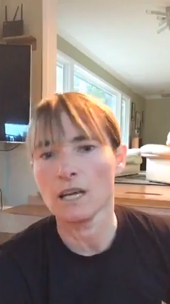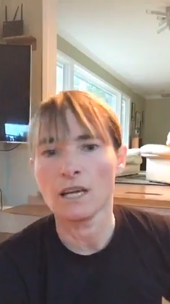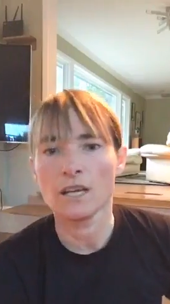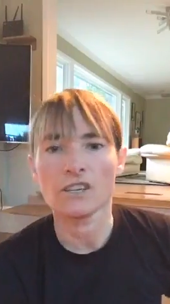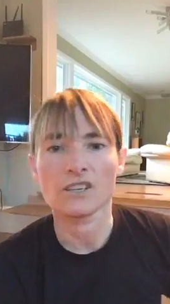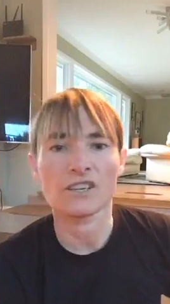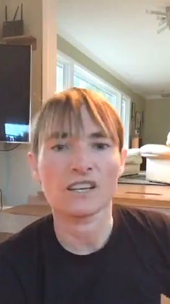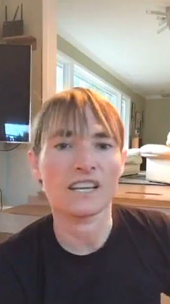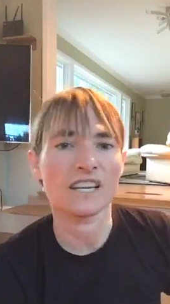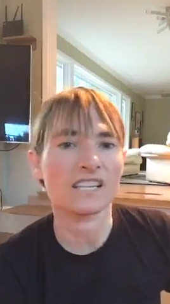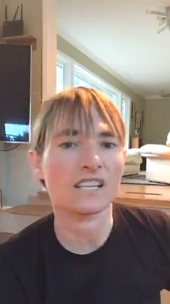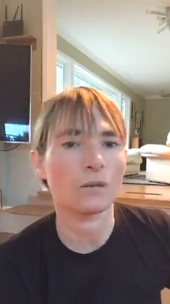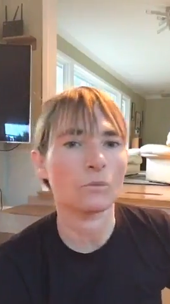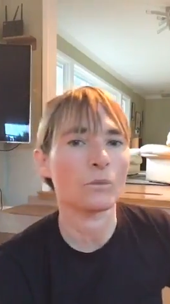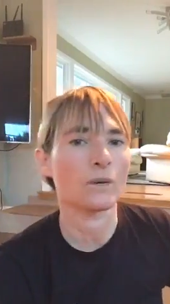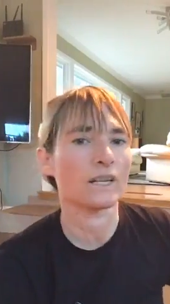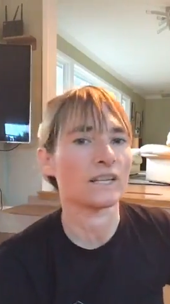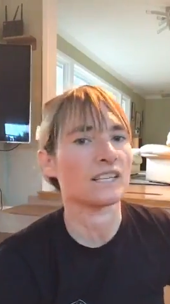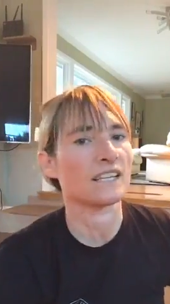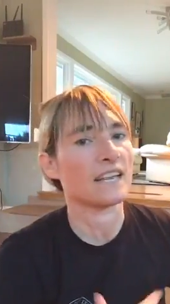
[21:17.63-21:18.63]
So I guess I'd
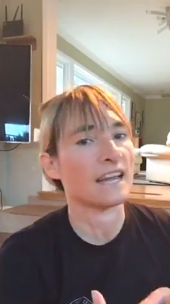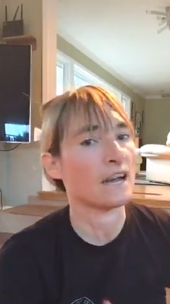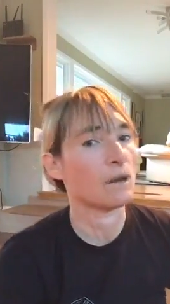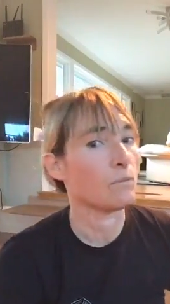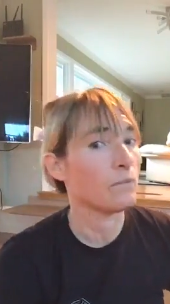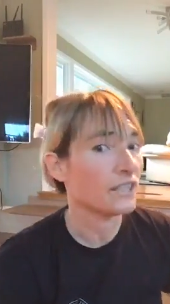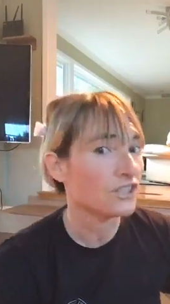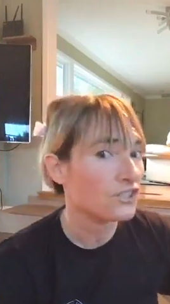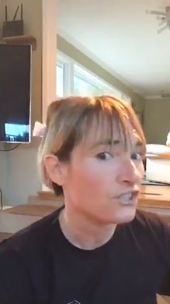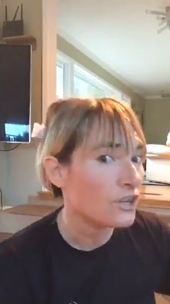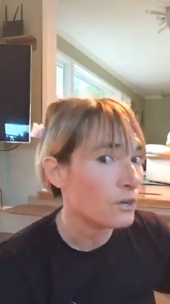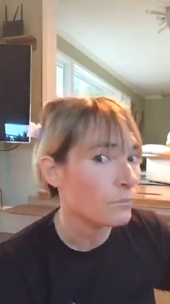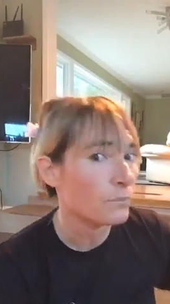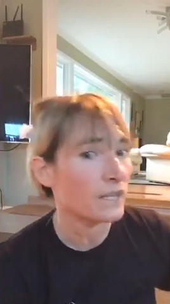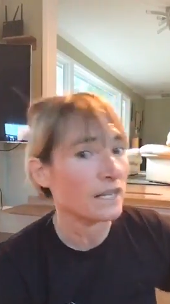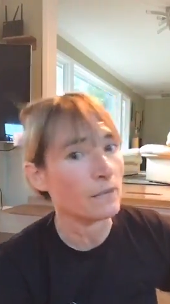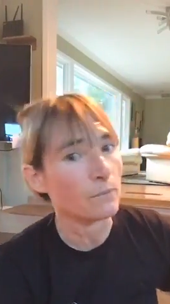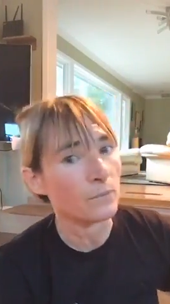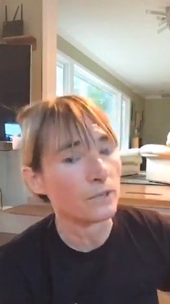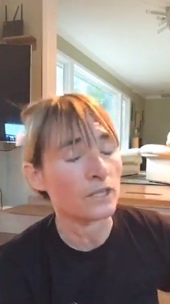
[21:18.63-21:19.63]
want to see how much
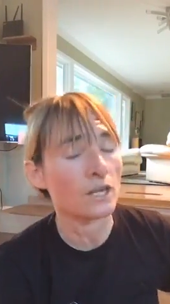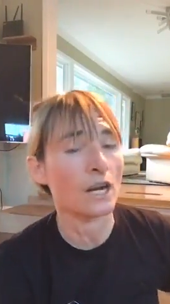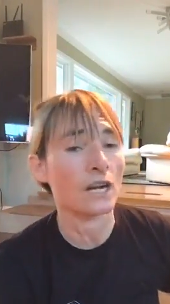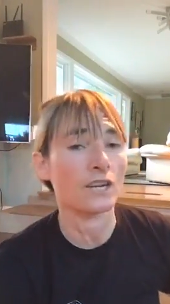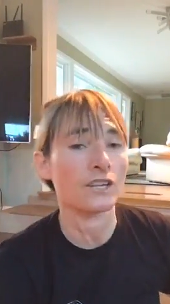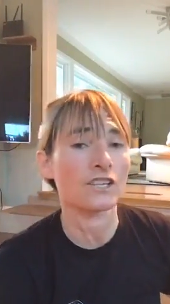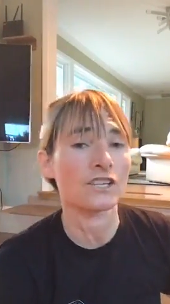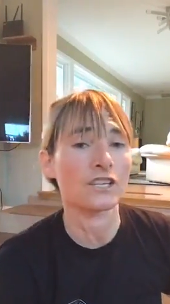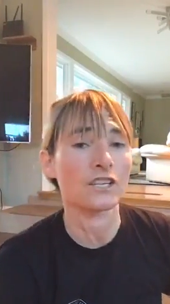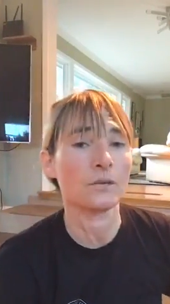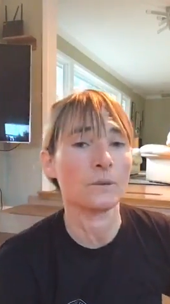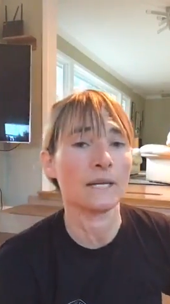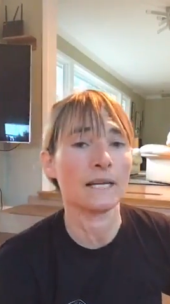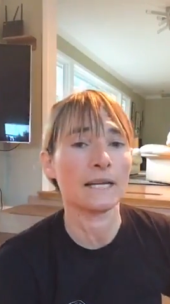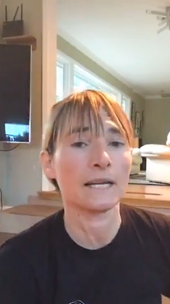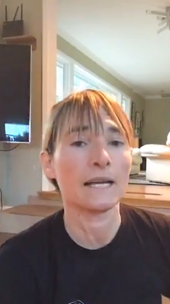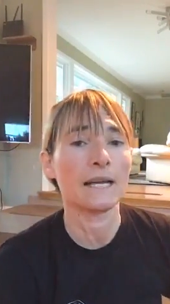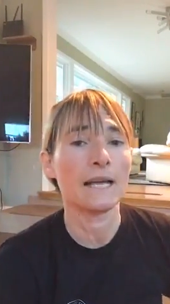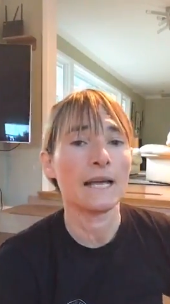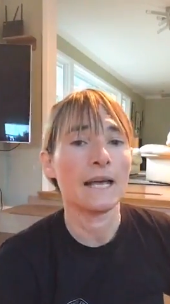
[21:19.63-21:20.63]
jumping up your dog is
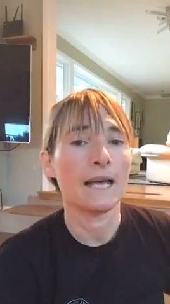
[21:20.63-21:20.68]
doing,